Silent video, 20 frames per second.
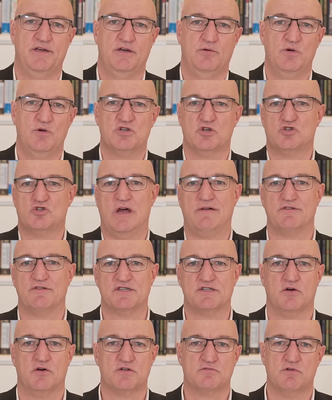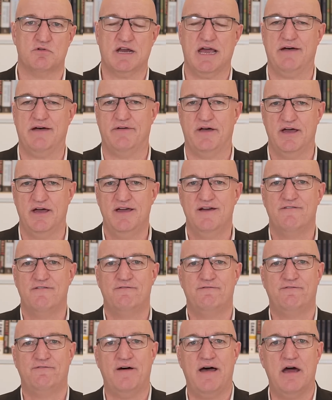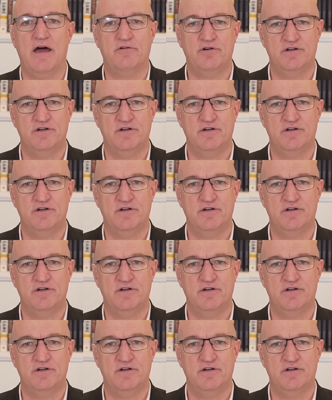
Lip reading: We saw travel stocks recover far